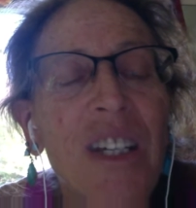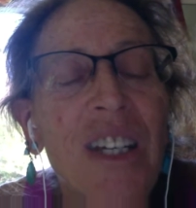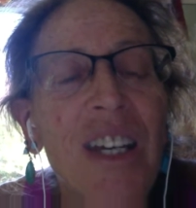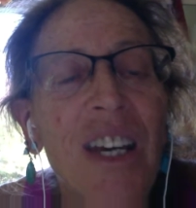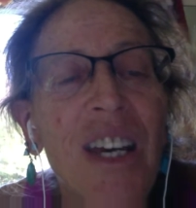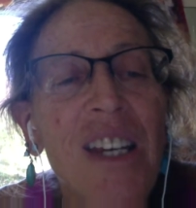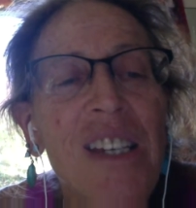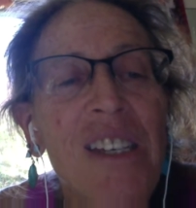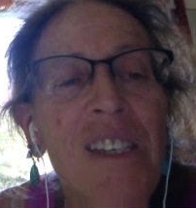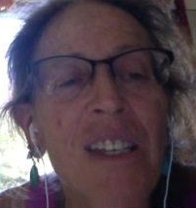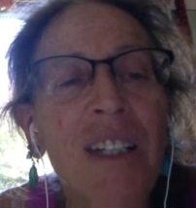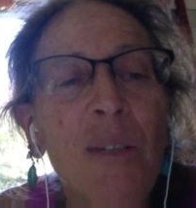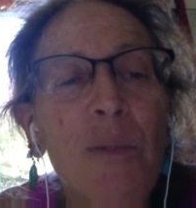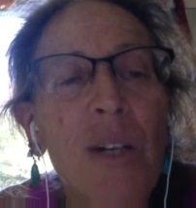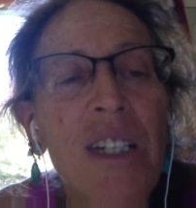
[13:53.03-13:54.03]
a
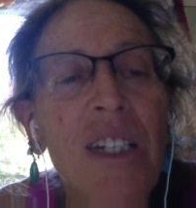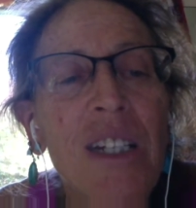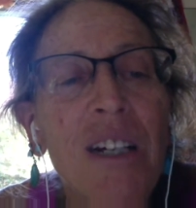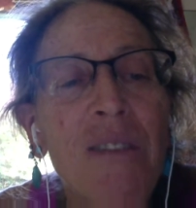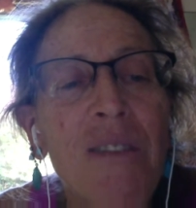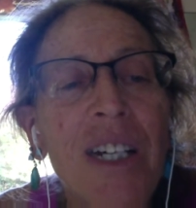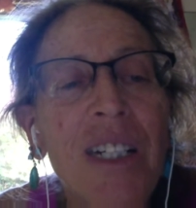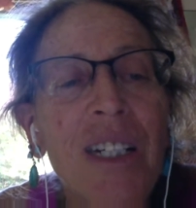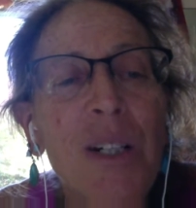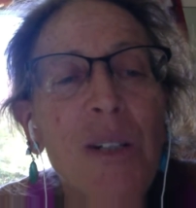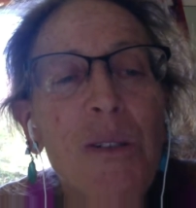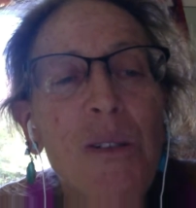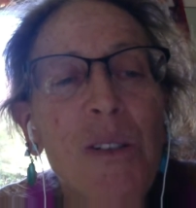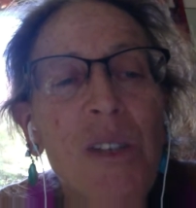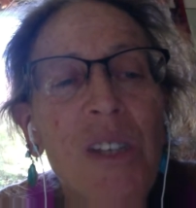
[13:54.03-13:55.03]
silhouette of
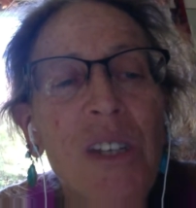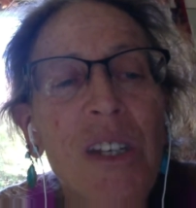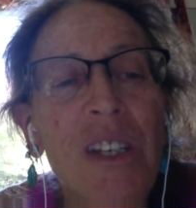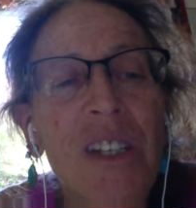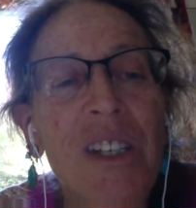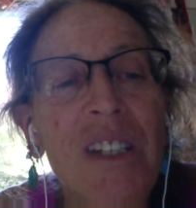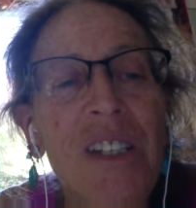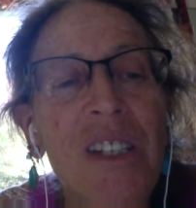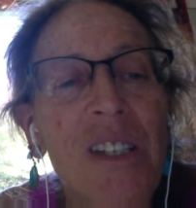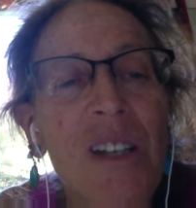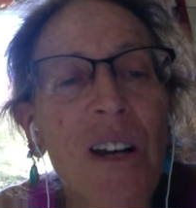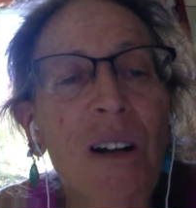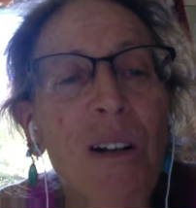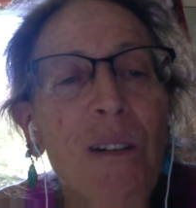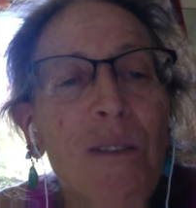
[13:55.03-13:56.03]
echoes,
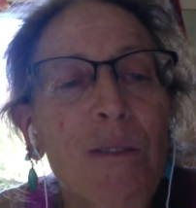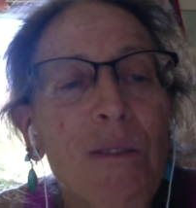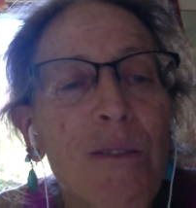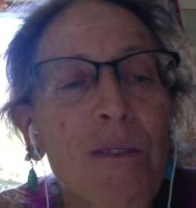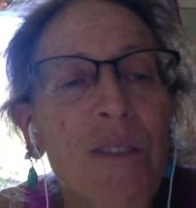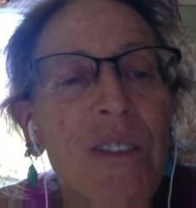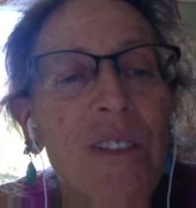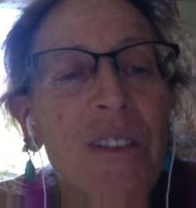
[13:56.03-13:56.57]
dissolve.